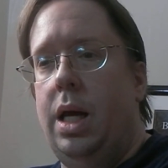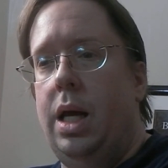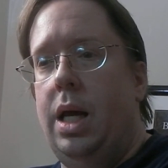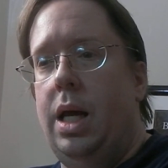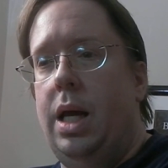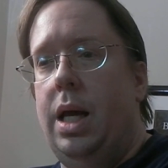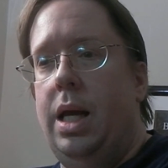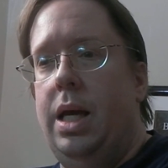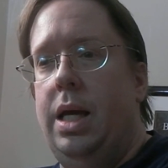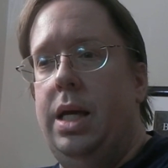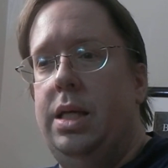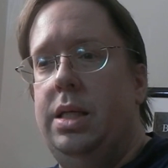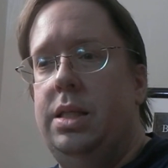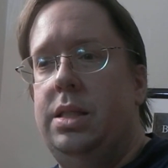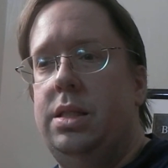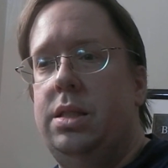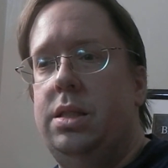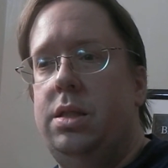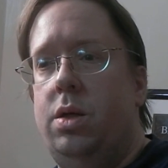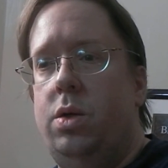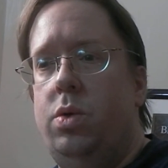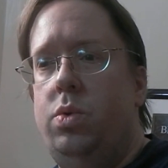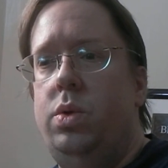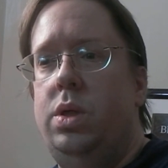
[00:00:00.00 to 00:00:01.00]
He's
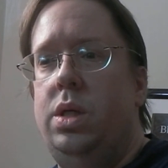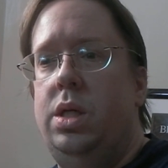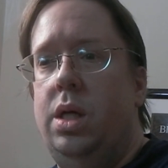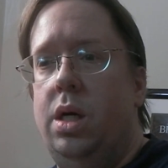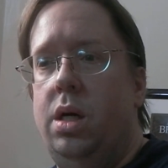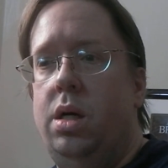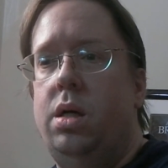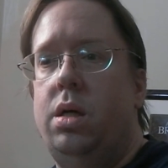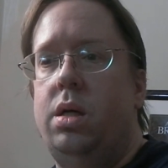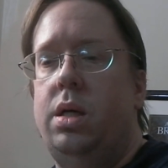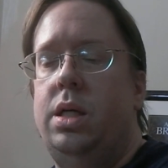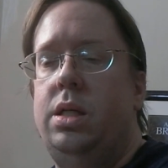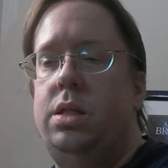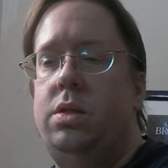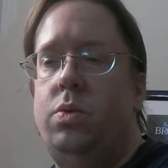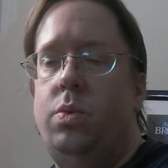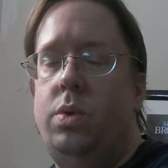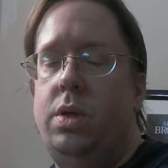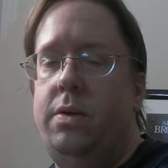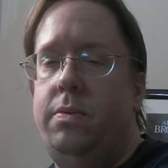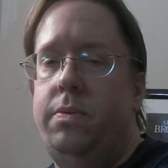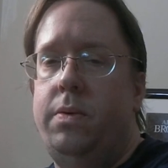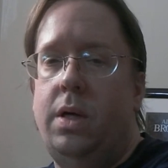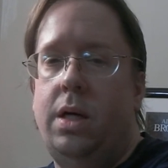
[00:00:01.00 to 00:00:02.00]
so young. He's
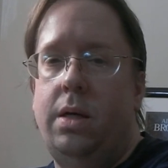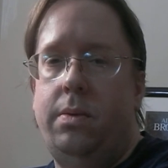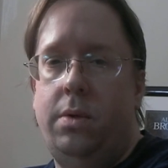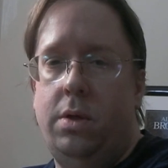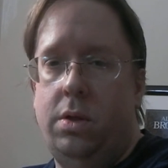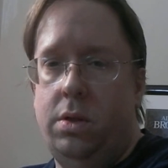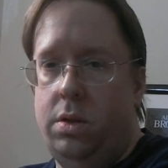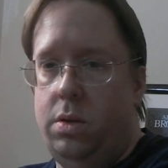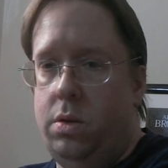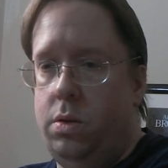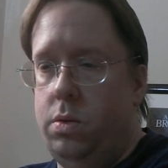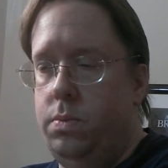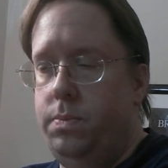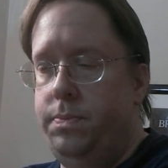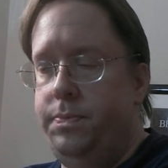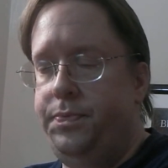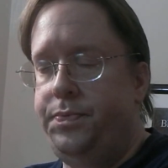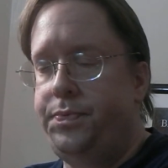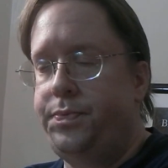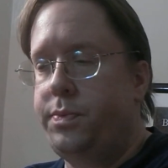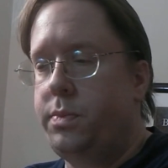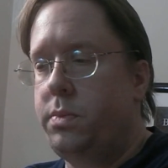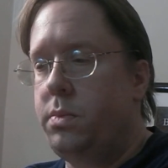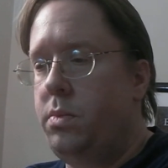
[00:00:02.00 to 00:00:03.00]
25 years old,
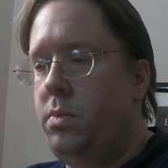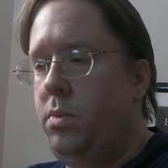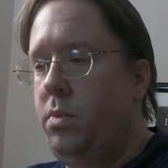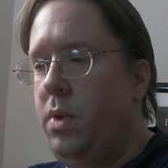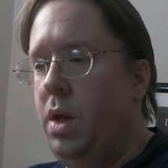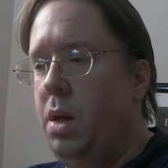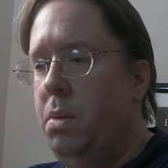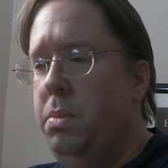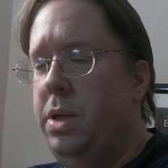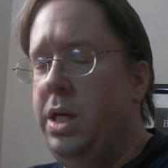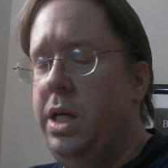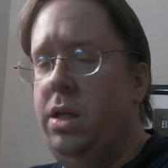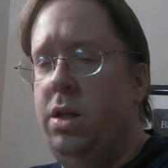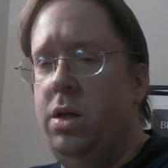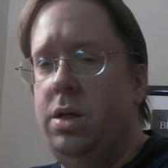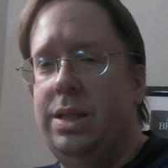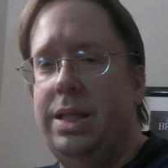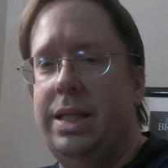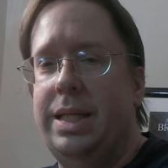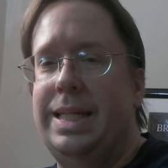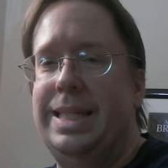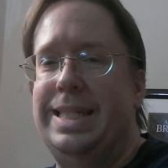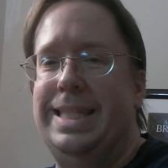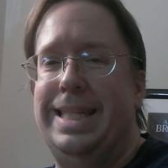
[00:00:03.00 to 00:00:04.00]
but he looks
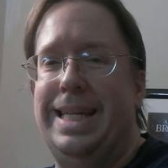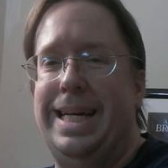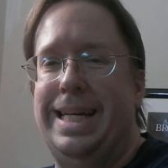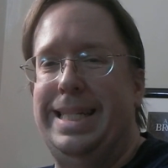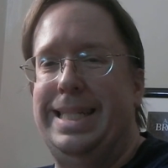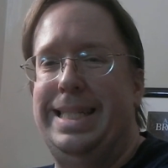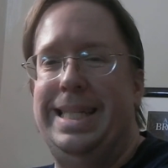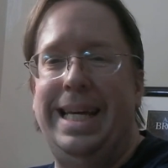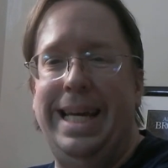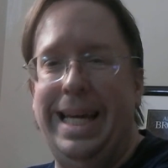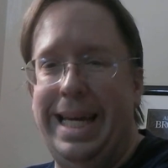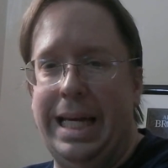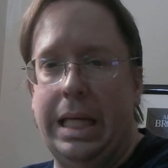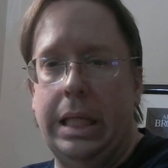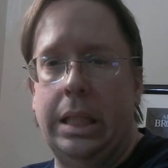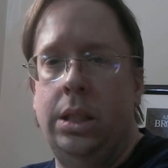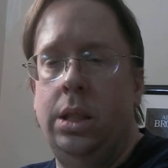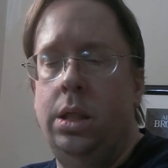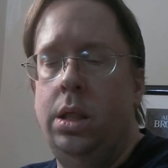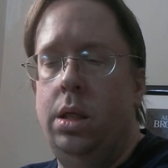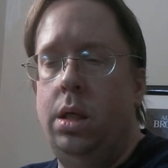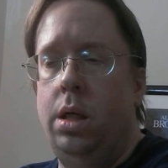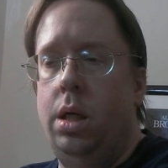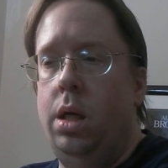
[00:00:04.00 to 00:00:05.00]
like he's 19.
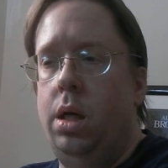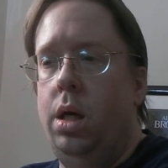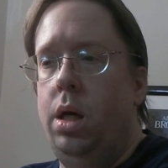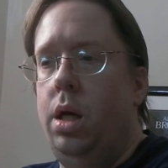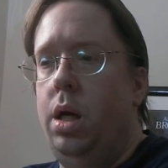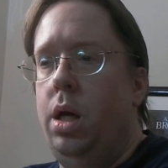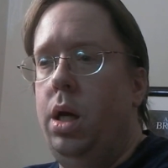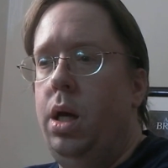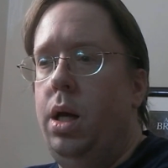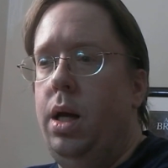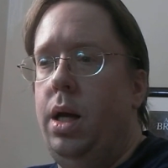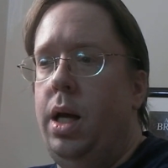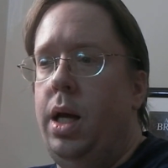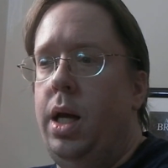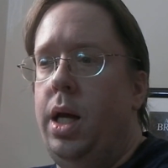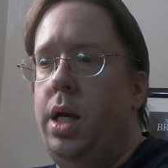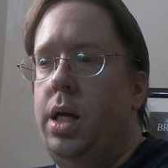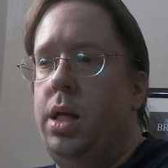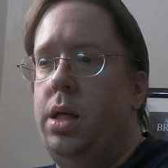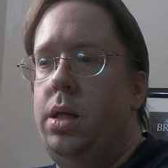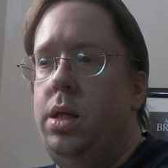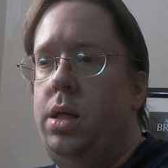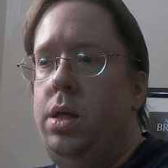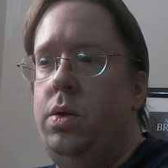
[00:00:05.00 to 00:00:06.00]

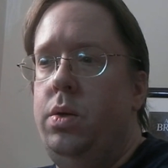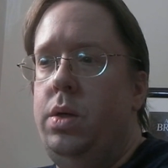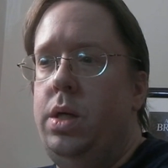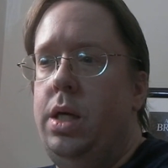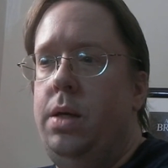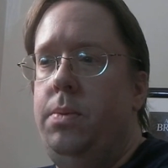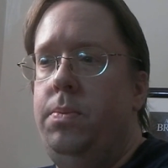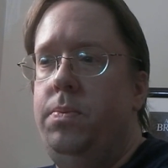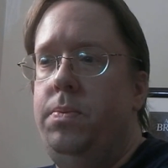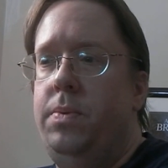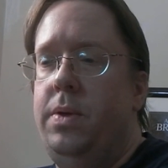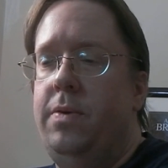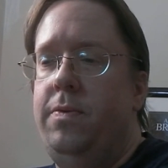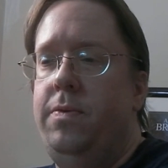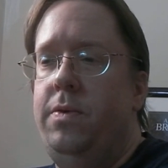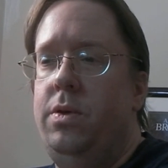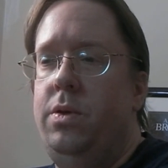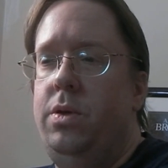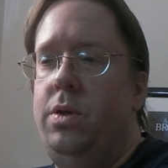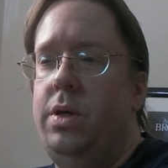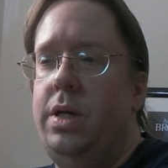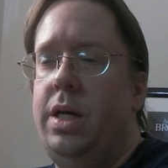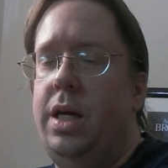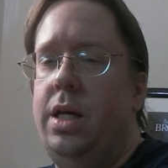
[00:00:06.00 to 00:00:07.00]
And if you
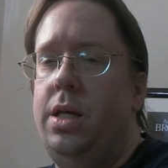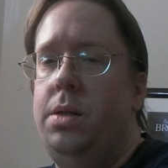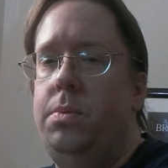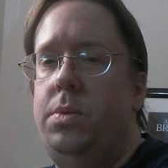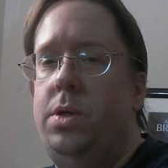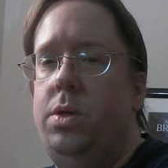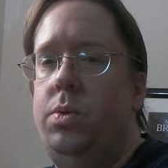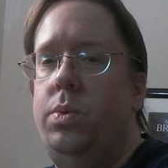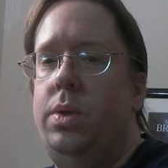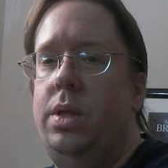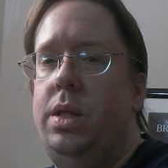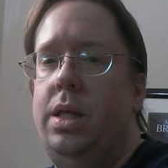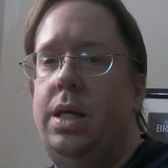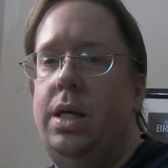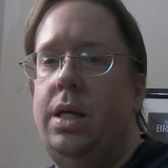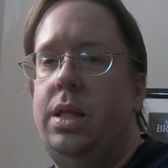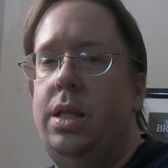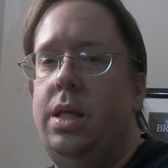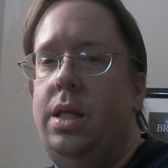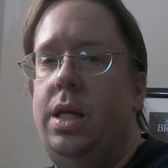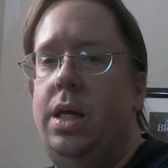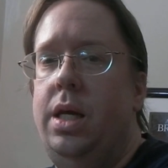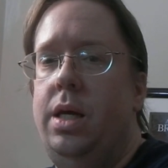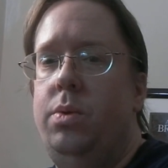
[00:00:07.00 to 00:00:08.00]
look at him, you would think
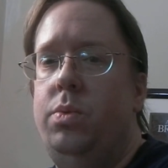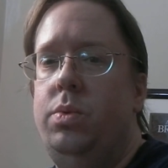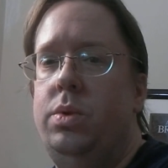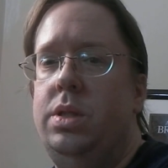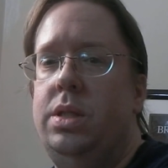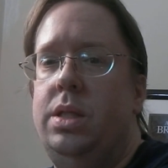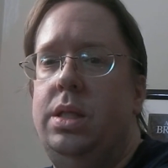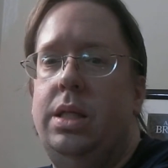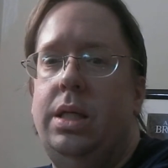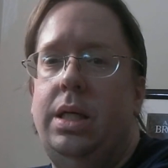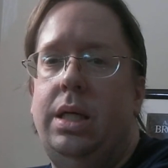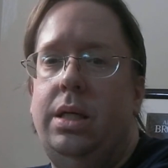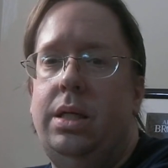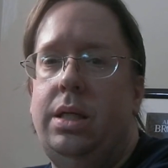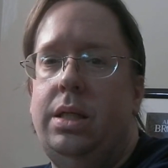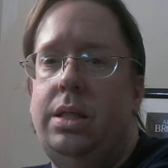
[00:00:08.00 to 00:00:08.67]
that he was the